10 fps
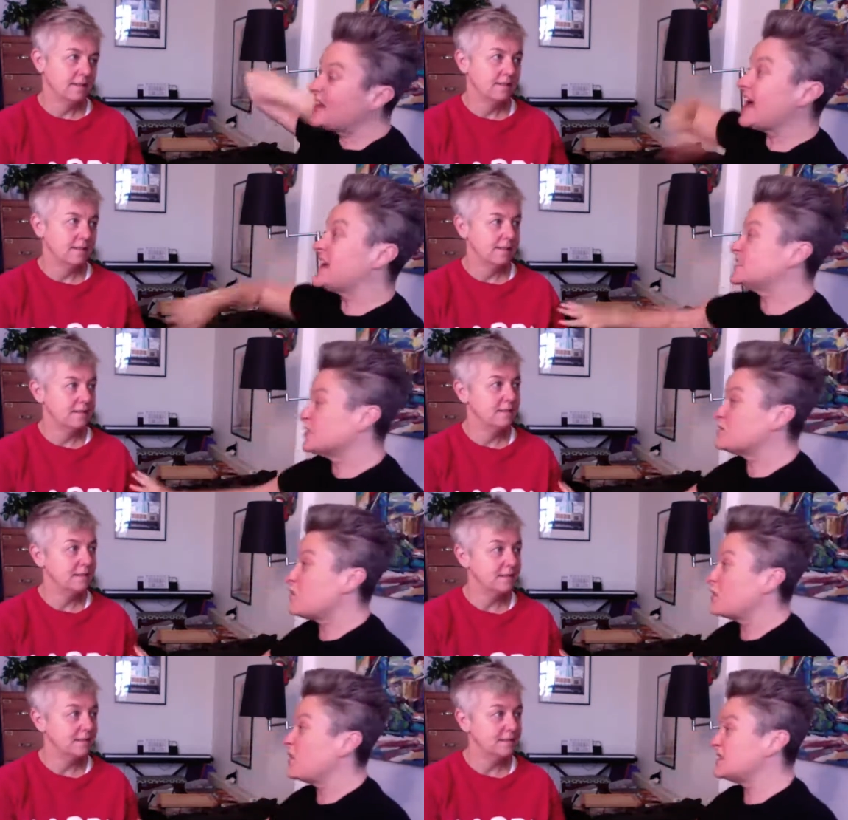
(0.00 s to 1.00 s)
Speaker 1: then I actually got to the
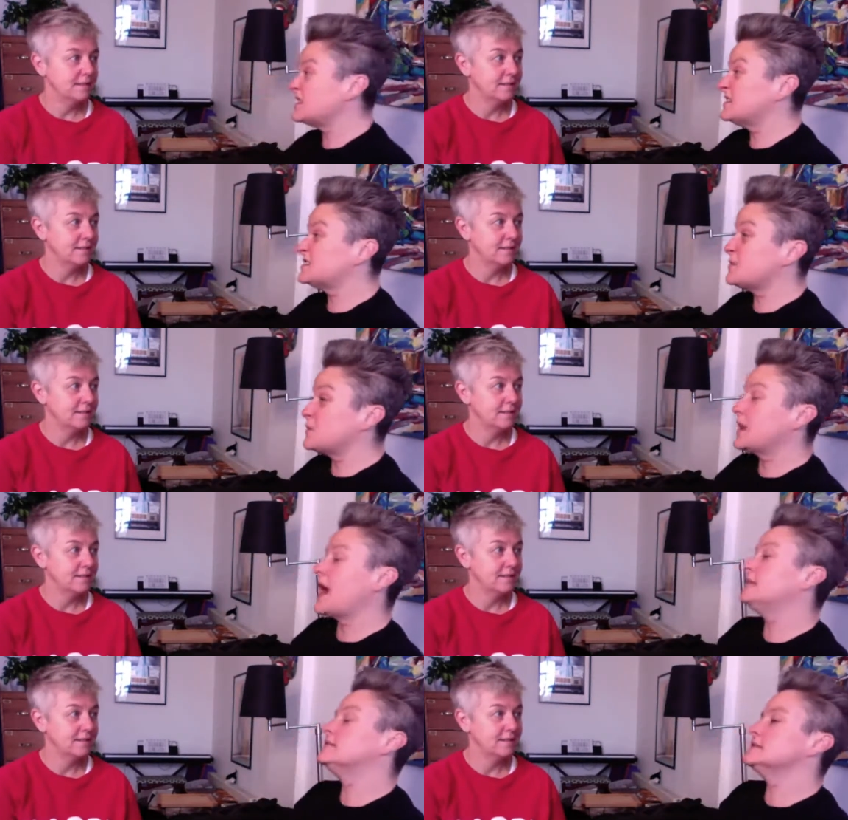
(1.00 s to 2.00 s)
point where at some
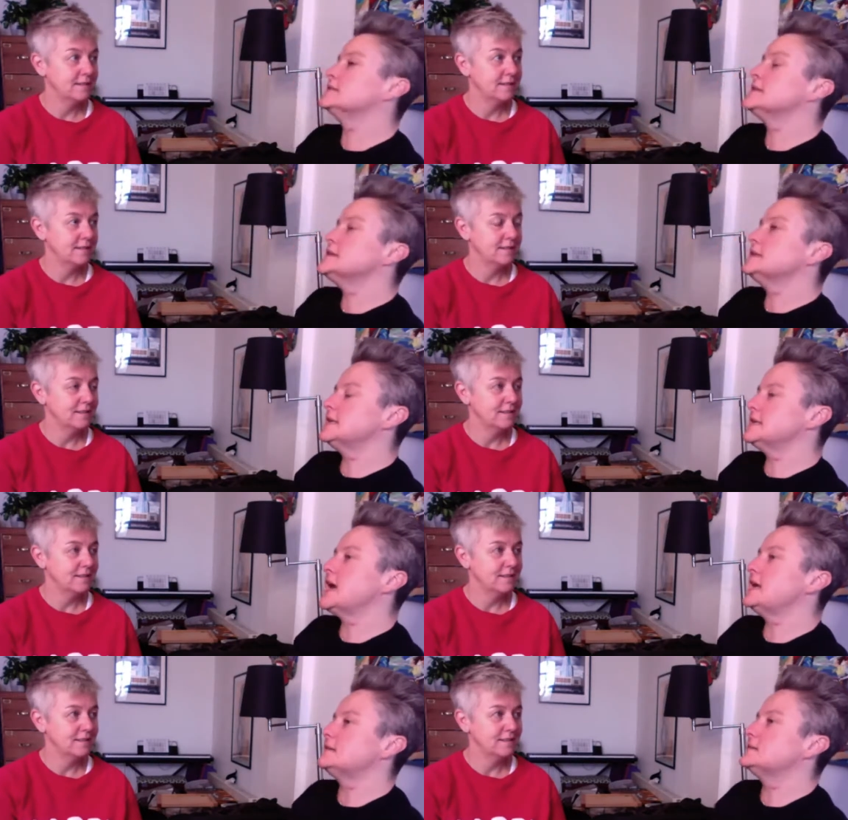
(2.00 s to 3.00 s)
weekends near the
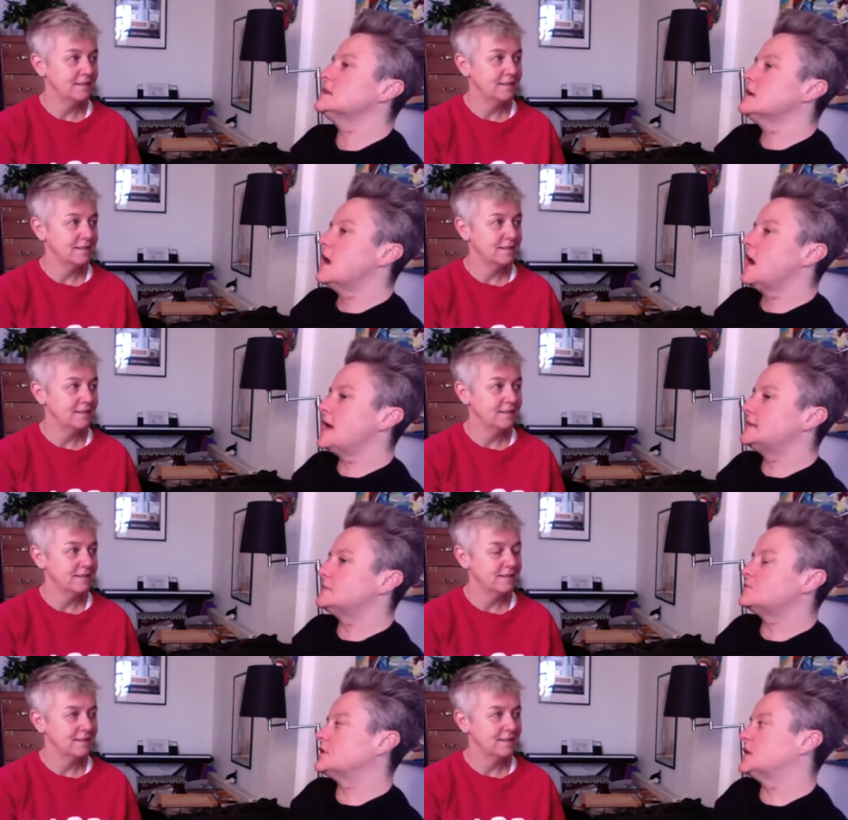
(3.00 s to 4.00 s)
end, I ended
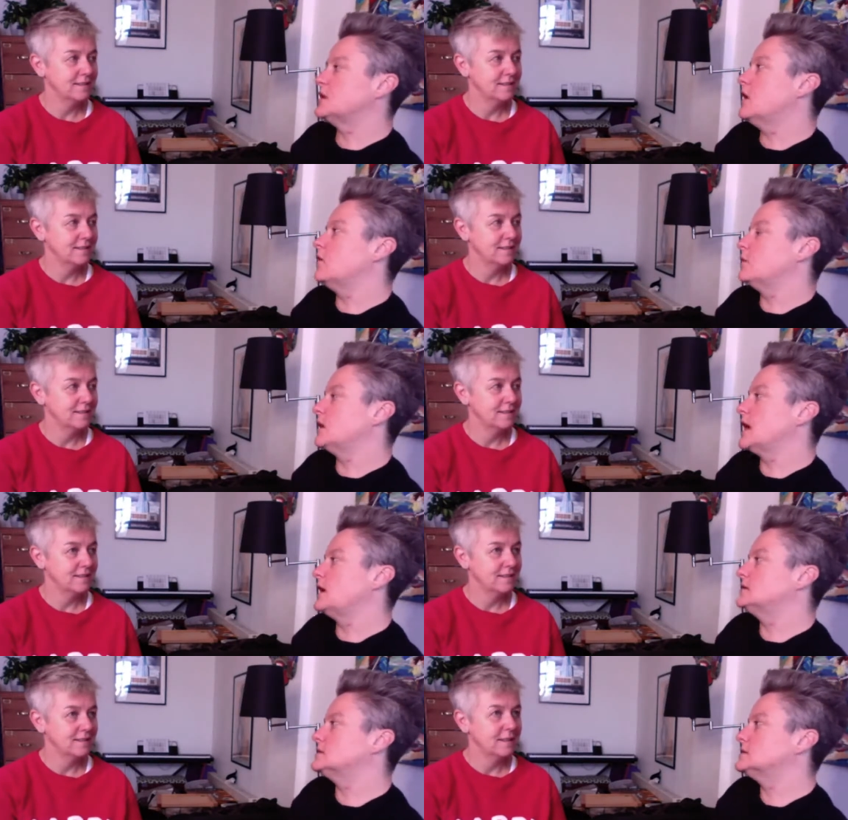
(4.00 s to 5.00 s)
up drinking the whole
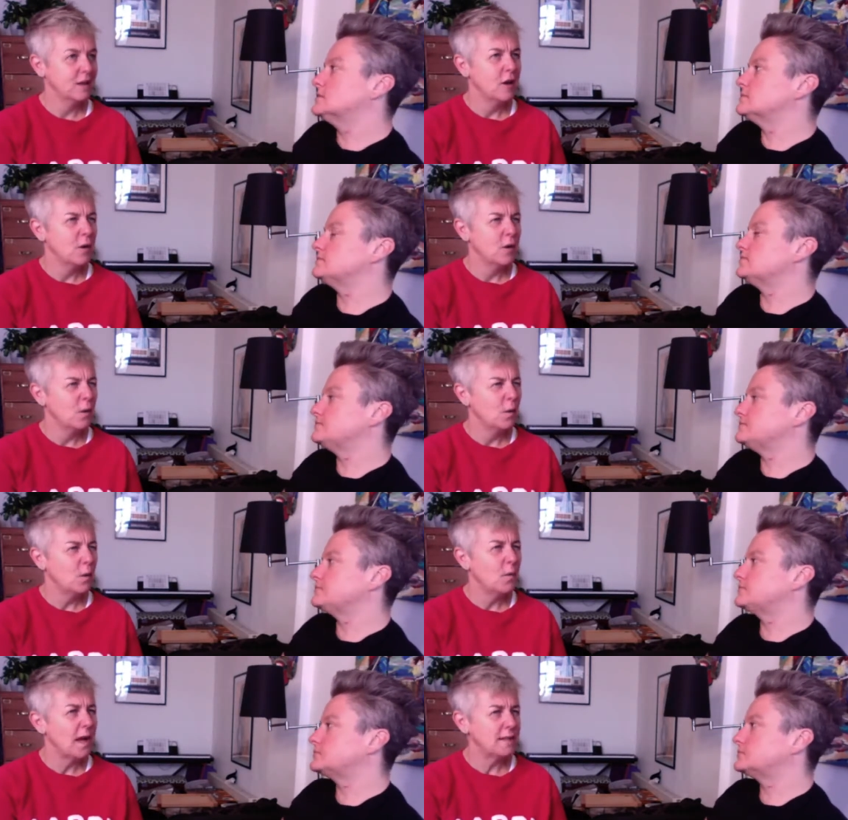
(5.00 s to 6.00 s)
weekend.
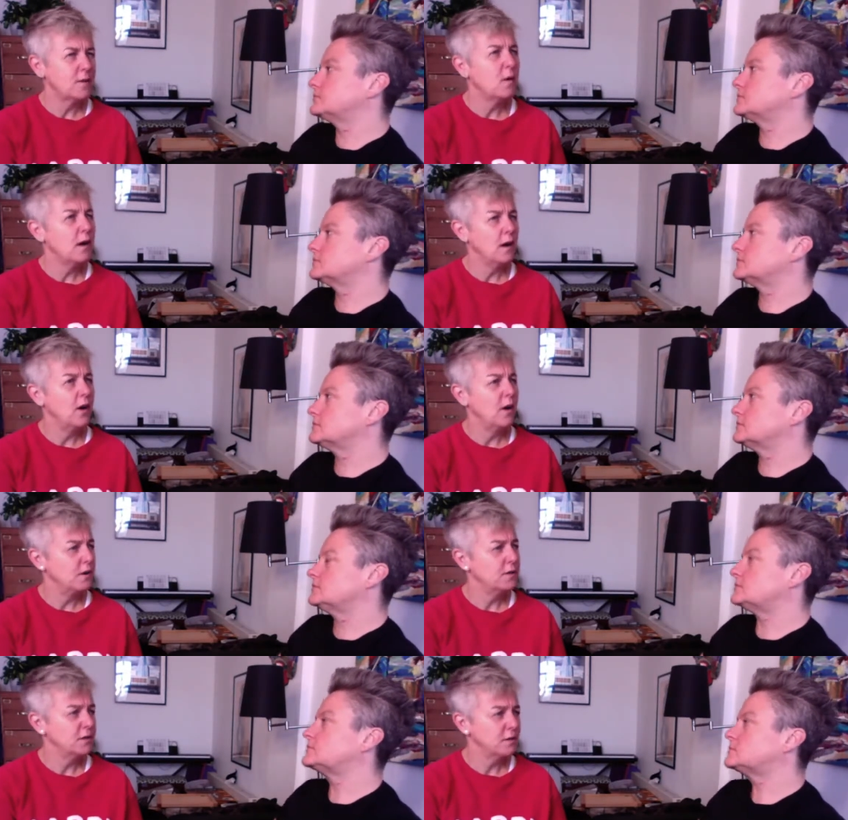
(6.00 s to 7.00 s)
Speaker 2: That's quite
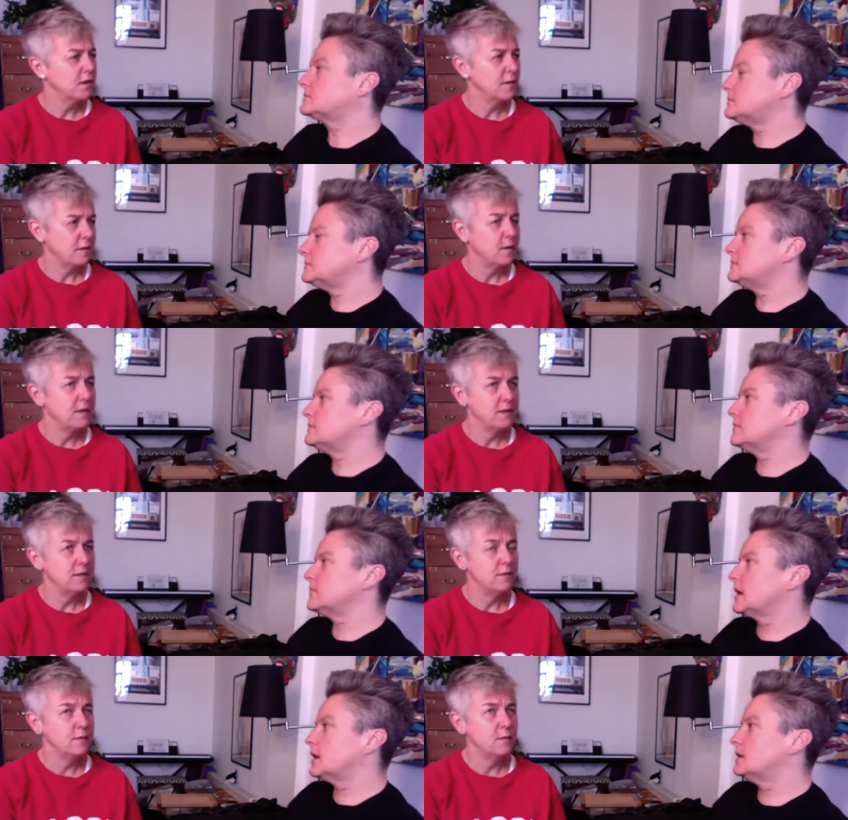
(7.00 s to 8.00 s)
harsh. I mean,
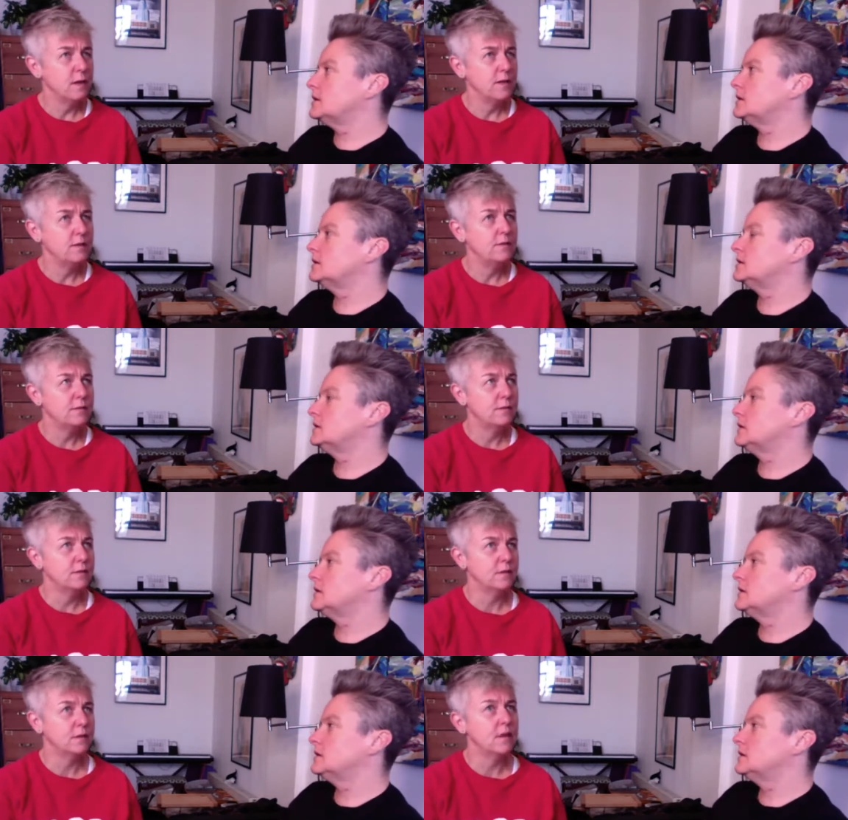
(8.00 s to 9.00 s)
when when you've
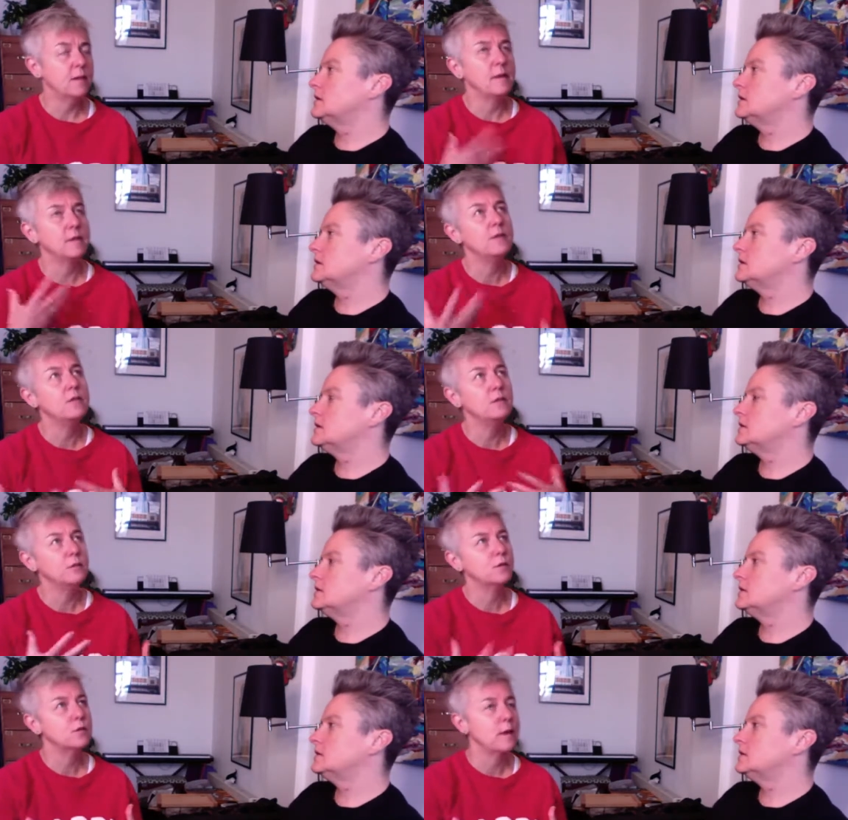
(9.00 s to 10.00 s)
I mean, you,
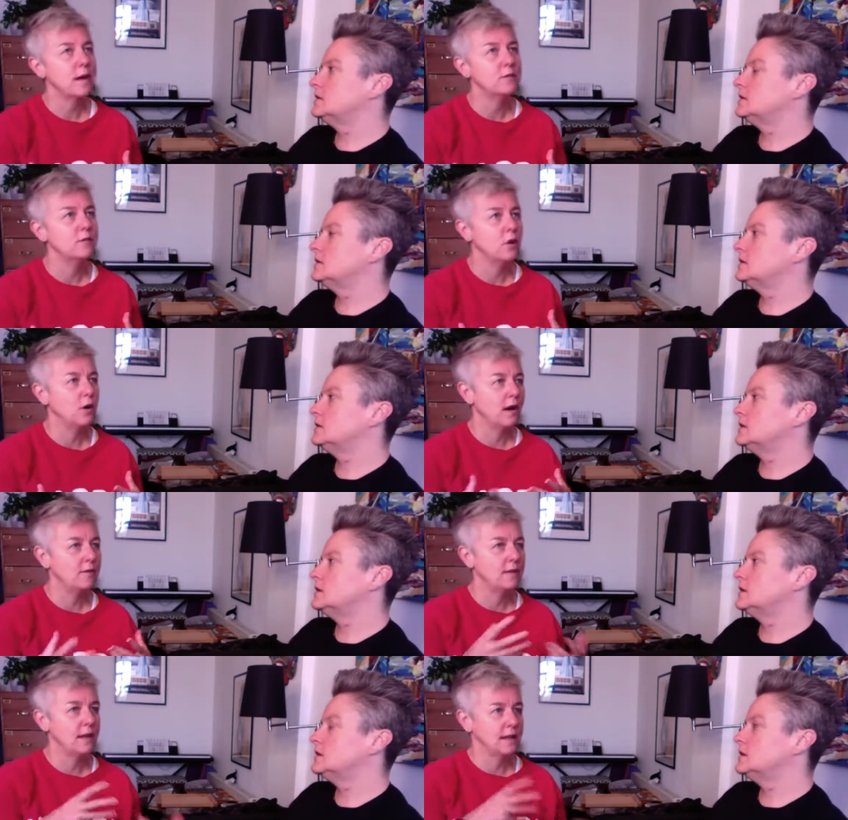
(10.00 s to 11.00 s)
have talked about not
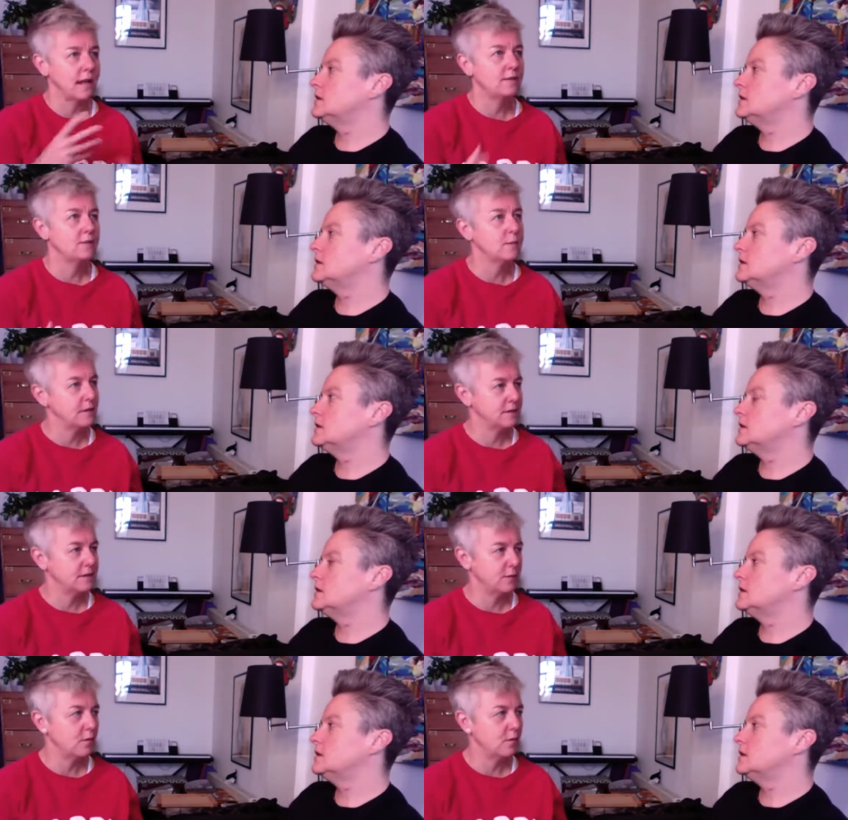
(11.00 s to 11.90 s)
having that accountability